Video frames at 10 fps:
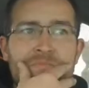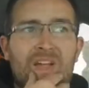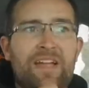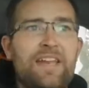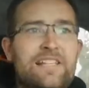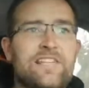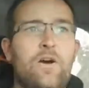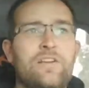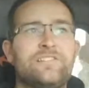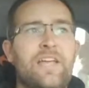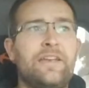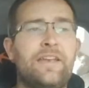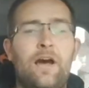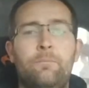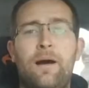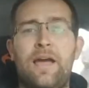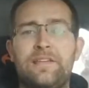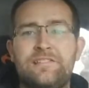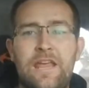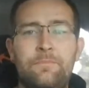And that's how I send out my
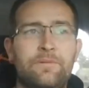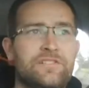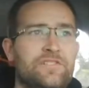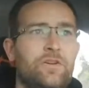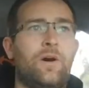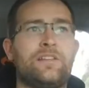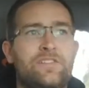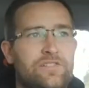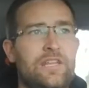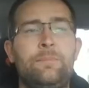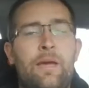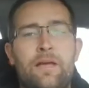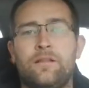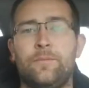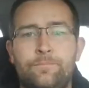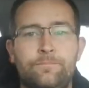statements too. I just email them.